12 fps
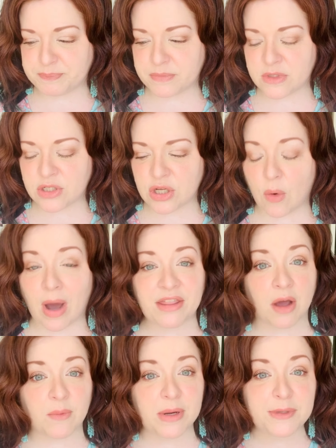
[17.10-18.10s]
So I
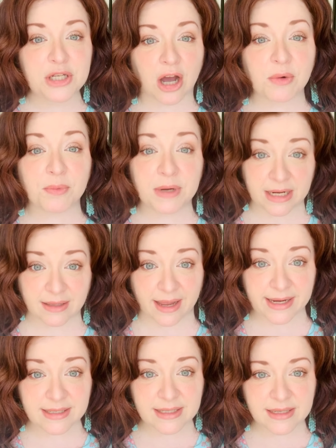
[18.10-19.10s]
thought we would talk
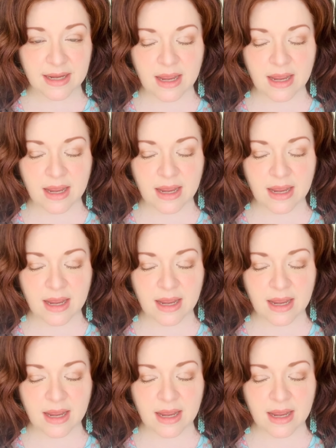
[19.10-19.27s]
read-alikes.